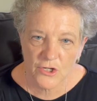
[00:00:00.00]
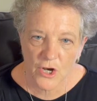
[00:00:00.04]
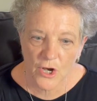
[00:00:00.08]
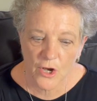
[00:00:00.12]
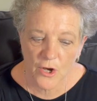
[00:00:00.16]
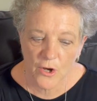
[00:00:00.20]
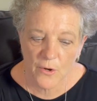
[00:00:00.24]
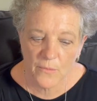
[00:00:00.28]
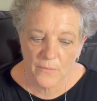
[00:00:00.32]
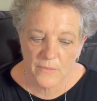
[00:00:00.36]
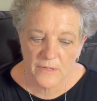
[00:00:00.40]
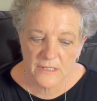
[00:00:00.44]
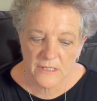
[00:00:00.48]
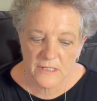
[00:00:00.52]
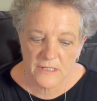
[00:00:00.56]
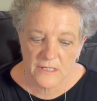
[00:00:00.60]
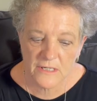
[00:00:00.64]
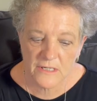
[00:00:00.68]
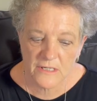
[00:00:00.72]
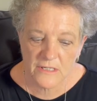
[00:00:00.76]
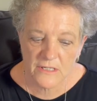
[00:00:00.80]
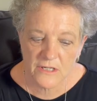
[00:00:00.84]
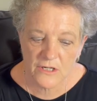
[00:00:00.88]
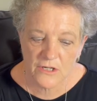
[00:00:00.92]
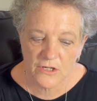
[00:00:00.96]
home
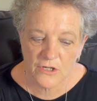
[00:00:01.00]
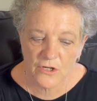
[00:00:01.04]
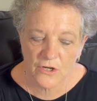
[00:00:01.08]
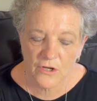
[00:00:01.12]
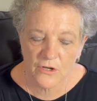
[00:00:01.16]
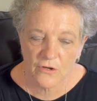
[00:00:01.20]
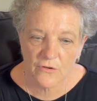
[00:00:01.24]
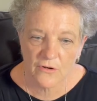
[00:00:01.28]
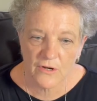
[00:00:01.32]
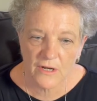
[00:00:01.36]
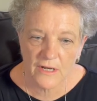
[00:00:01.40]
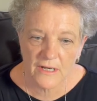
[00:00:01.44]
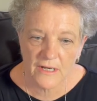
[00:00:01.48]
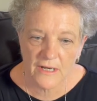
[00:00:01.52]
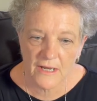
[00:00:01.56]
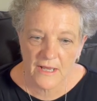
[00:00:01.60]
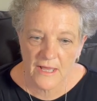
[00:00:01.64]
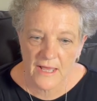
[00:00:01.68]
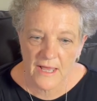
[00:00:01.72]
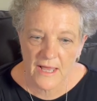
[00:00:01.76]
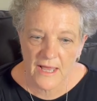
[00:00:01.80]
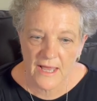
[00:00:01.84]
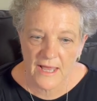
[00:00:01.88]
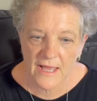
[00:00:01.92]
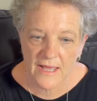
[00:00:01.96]
assisted unit
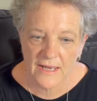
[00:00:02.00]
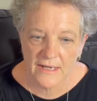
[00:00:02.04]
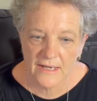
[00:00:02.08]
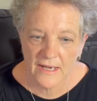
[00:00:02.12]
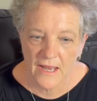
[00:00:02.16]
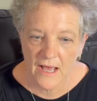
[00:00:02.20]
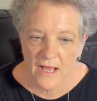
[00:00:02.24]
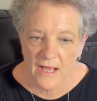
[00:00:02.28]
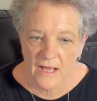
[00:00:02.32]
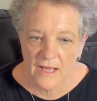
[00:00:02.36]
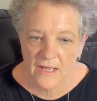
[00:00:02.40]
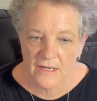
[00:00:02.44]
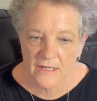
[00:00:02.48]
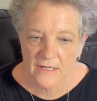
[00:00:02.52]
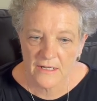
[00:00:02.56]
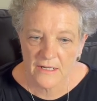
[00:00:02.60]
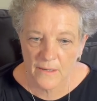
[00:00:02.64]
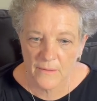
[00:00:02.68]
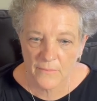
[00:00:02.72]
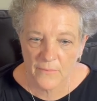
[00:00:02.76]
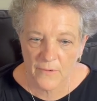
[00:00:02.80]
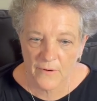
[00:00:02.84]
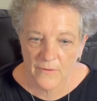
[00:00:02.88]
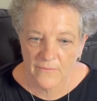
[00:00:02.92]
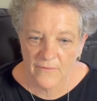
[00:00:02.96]
and not
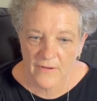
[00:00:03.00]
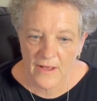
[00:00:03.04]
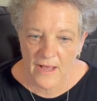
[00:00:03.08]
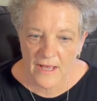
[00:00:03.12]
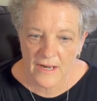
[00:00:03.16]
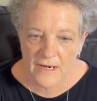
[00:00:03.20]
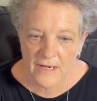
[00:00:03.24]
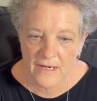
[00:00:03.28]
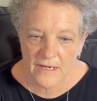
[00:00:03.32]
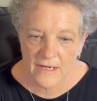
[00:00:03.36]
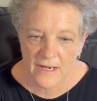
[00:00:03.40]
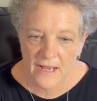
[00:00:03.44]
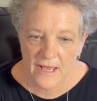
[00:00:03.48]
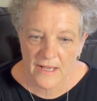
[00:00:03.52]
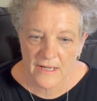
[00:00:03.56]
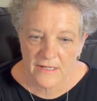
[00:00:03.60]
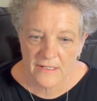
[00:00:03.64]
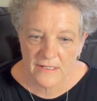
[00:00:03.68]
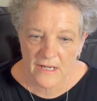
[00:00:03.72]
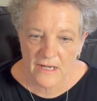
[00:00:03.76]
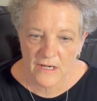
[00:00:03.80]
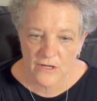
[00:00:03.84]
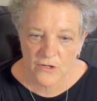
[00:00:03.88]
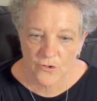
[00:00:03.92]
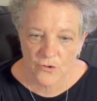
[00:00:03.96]
provided as
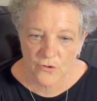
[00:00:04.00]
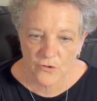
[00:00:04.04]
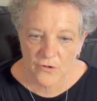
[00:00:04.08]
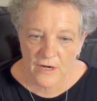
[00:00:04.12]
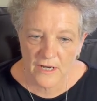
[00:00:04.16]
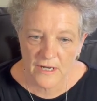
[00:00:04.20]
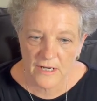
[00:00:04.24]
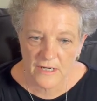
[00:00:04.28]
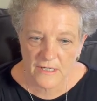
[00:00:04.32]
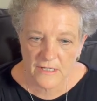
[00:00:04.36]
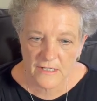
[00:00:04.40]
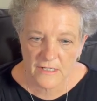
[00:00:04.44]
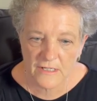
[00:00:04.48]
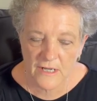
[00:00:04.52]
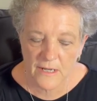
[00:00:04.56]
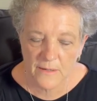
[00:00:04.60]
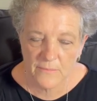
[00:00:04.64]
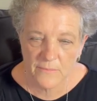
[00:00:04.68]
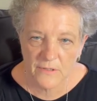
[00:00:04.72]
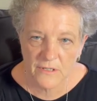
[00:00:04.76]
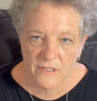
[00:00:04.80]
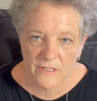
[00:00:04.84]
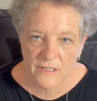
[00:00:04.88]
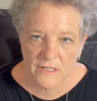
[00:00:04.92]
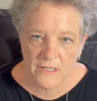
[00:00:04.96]
a direct
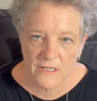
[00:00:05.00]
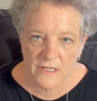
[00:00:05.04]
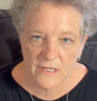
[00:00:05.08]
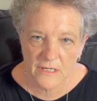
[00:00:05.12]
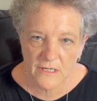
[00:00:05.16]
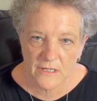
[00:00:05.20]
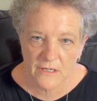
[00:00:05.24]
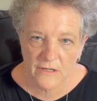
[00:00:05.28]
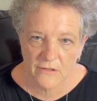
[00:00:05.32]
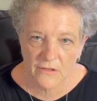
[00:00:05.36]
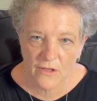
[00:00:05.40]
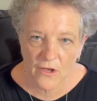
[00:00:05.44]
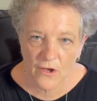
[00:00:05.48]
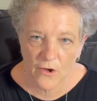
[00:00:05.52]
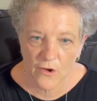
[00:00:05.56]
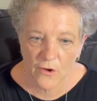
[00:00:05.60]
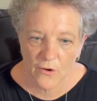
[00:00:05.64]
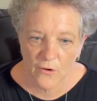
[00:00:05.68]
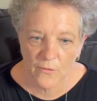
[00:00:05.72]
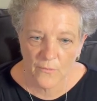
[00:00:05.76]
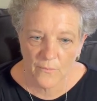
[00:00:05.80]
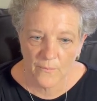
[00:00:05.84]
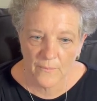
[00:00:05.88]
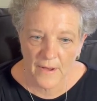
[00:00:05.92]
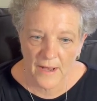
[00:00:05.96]
subsidy to the
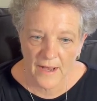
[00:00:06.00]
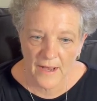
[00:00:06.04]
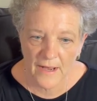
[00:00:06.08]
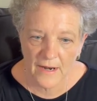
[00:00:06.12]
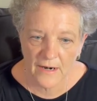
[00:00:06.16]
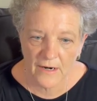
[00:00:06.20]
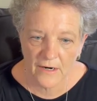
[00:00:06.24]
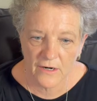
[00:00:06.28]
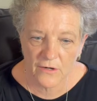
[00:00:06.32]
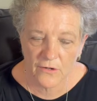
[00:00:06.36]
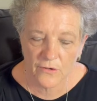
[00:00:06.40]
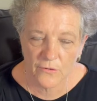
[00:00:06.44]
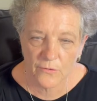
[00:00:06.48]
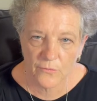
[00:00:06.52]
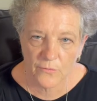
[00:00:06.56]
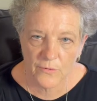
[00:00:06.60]
home buyer.